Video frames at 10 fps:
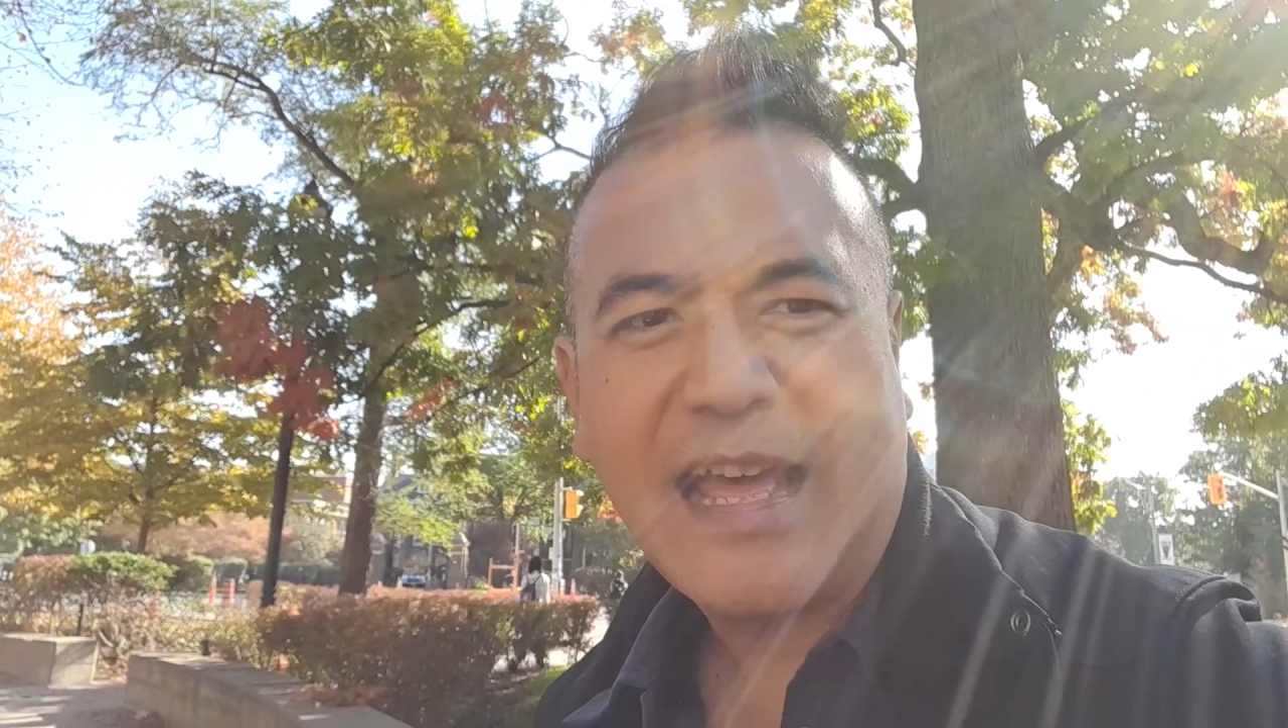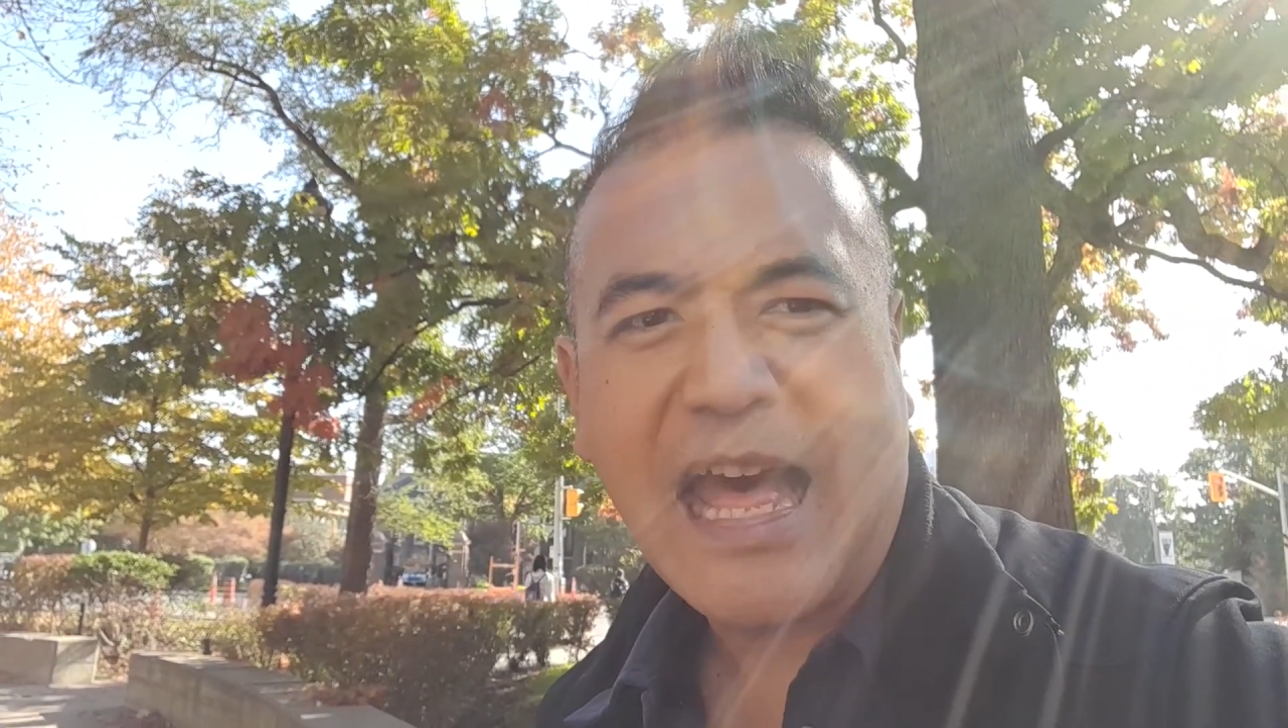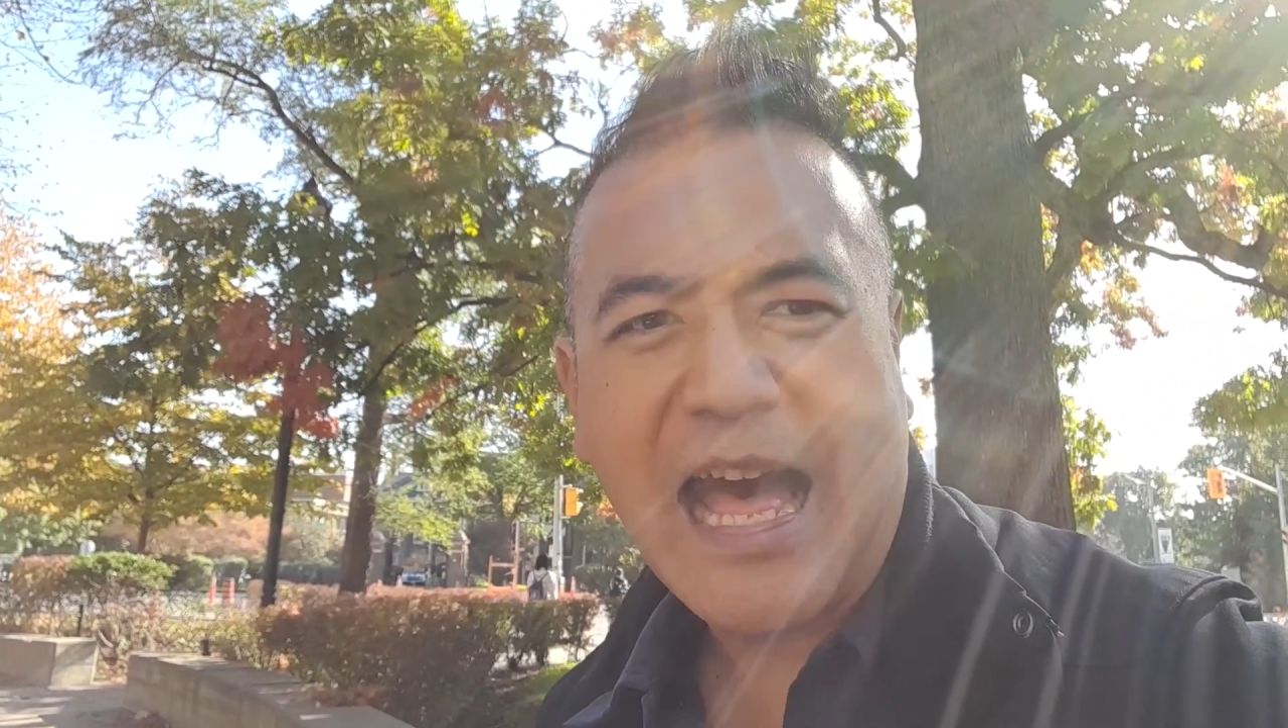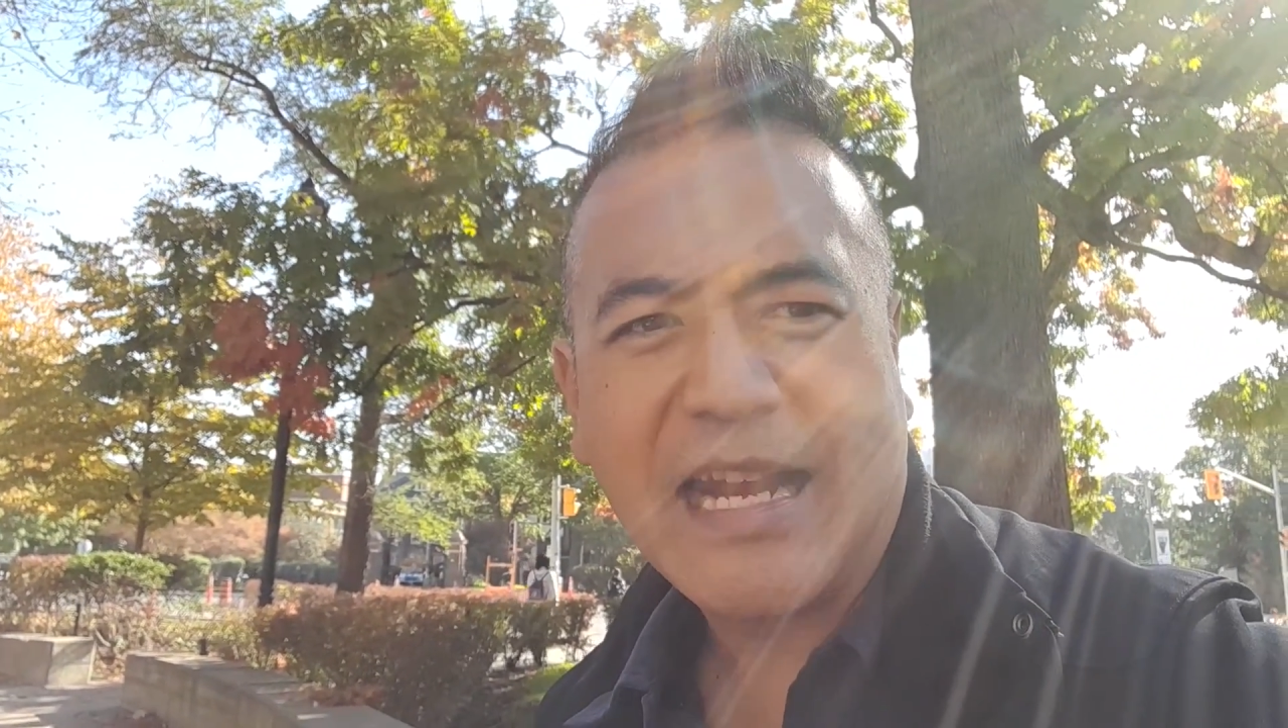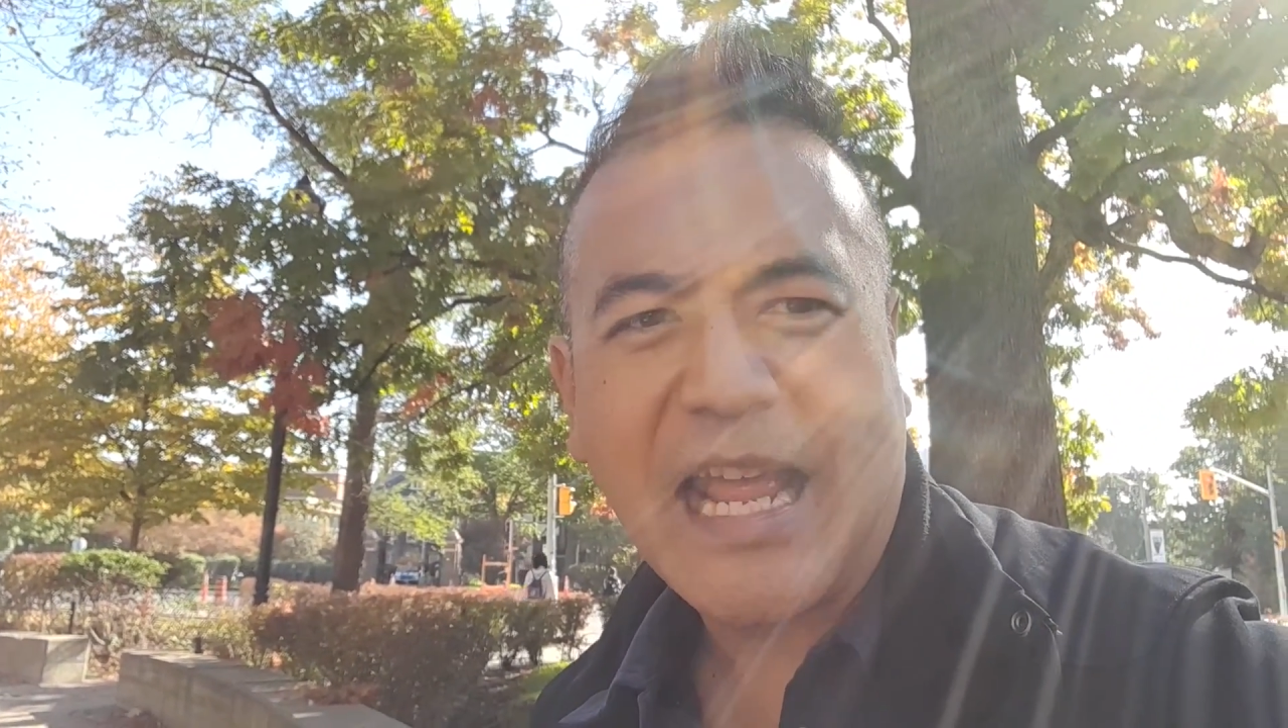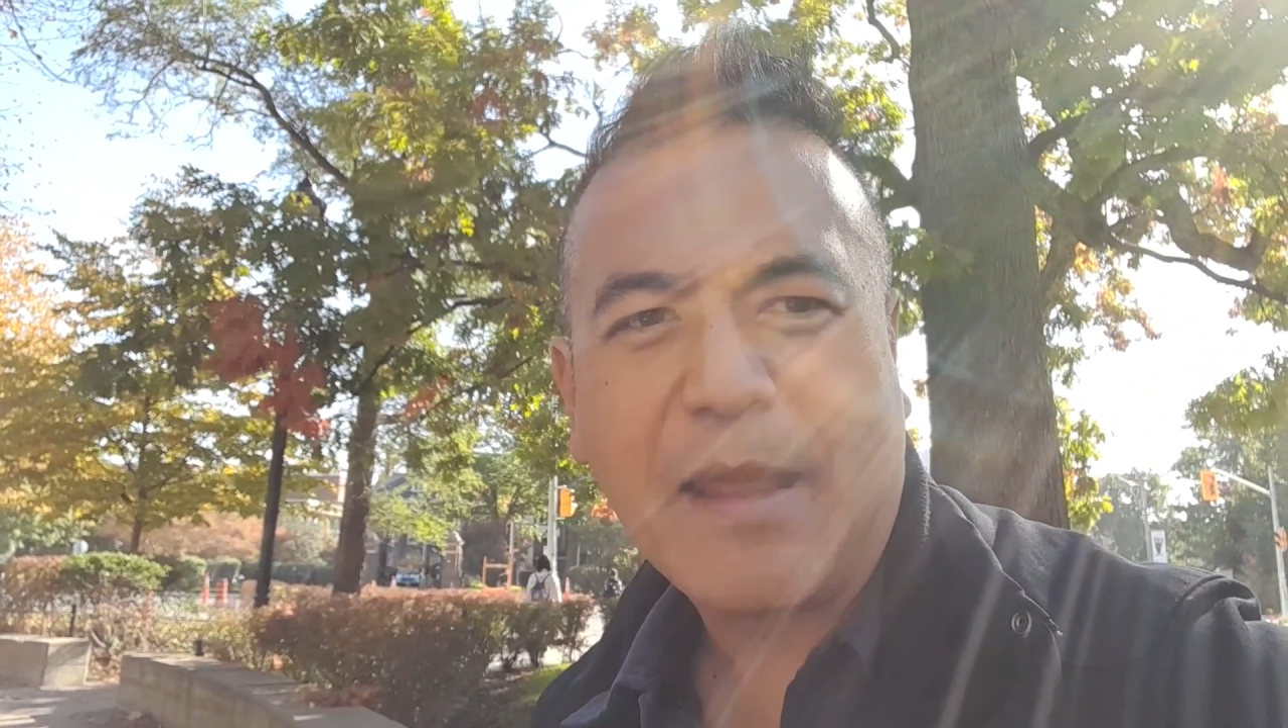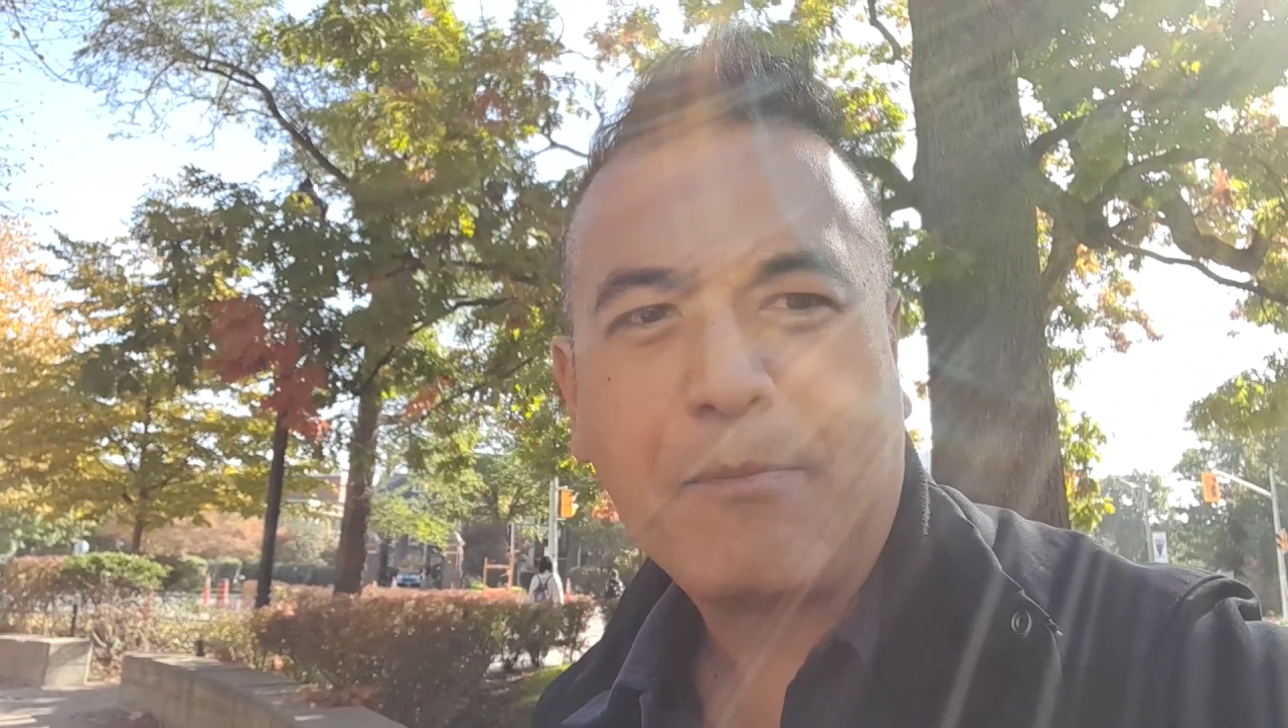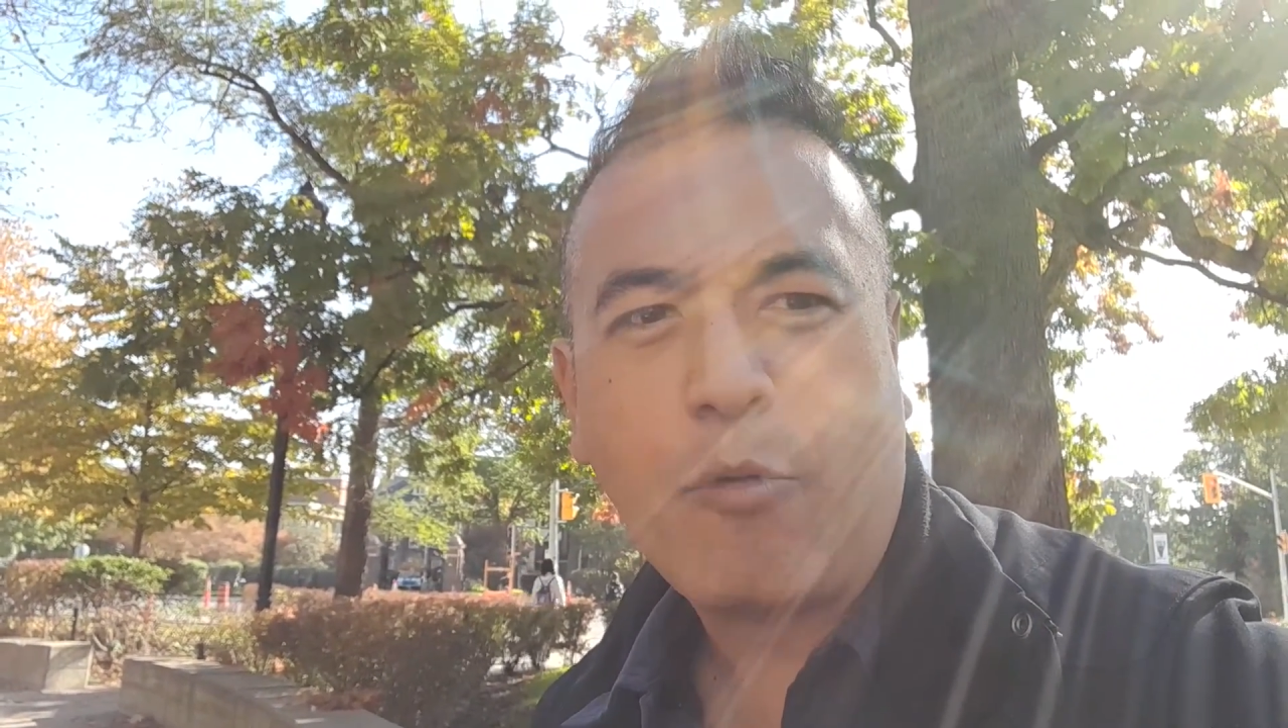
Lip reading: at a